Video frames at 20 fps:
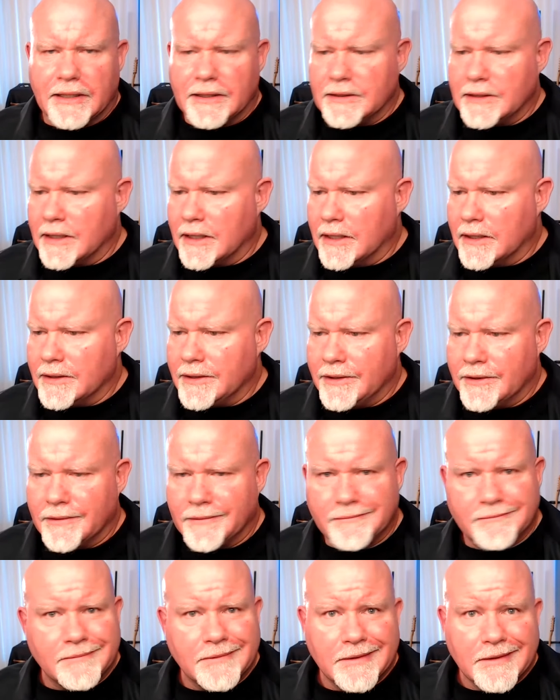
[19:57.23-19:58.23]
And you
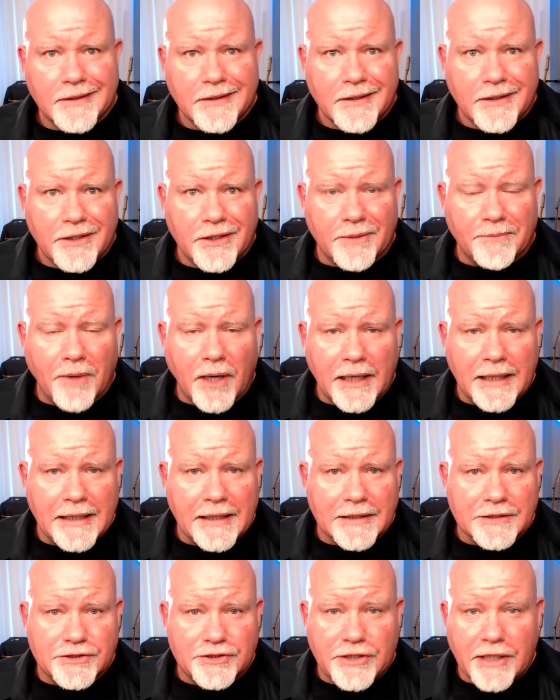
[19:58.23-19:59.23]
know, your body
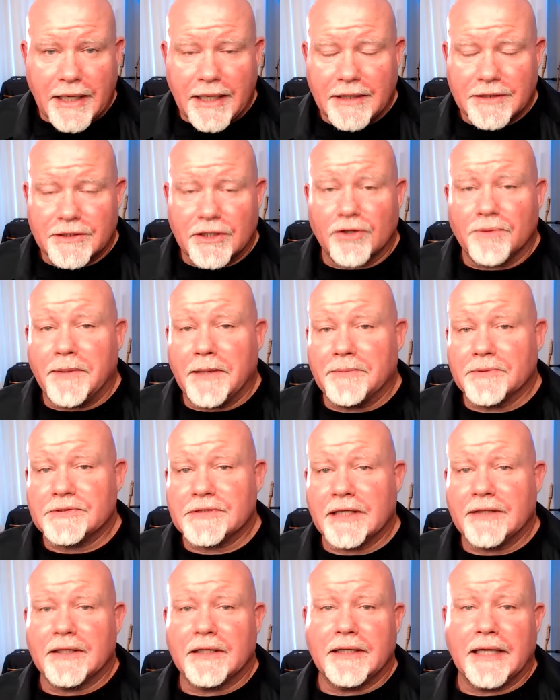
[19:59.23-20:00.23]
does change. I know people
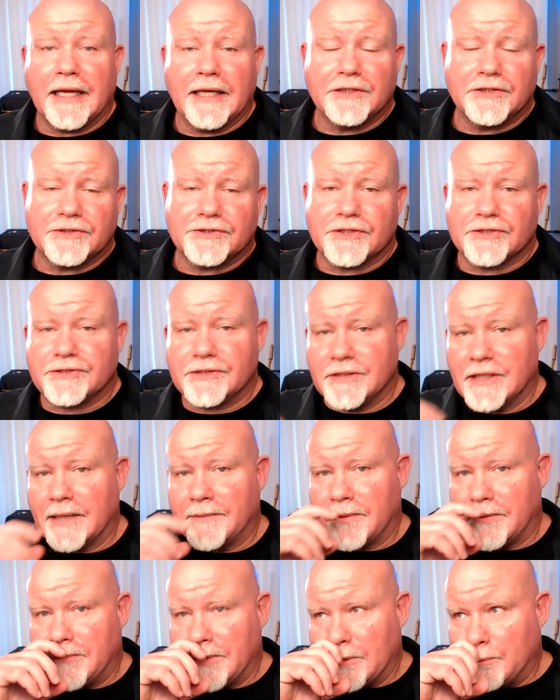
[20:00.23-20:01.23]
say that age is just a
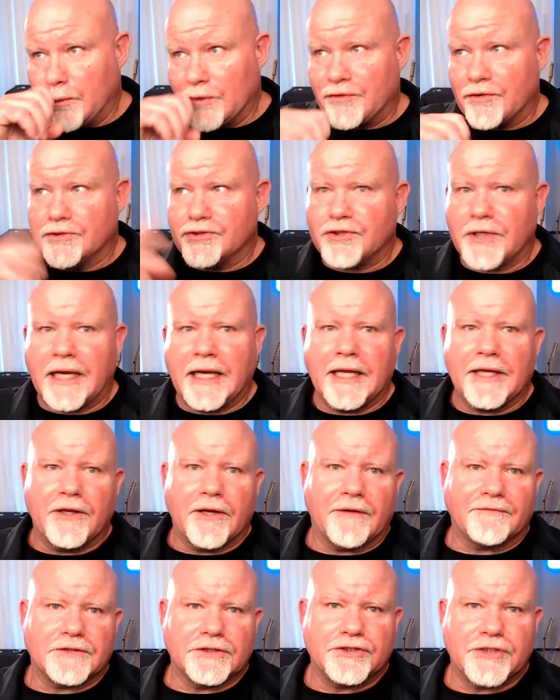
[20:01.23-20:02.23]
number, but with your training, you
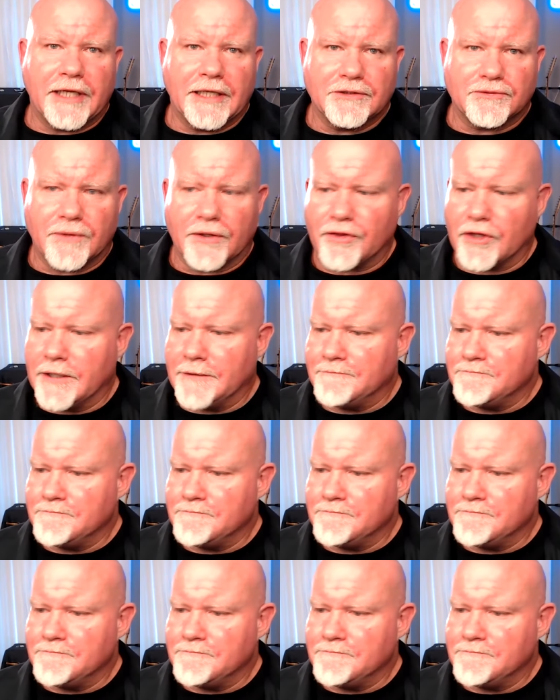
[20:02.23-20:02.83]
have to change with it.